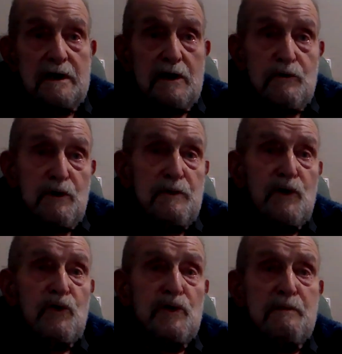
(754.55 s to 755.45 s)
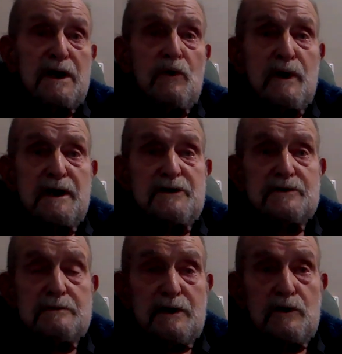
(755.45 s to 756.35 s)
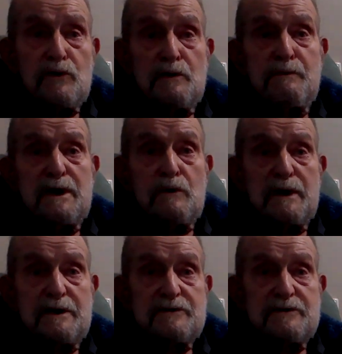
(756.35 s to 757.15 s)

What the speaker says: would be all the bigwigs, we call them bigwigs,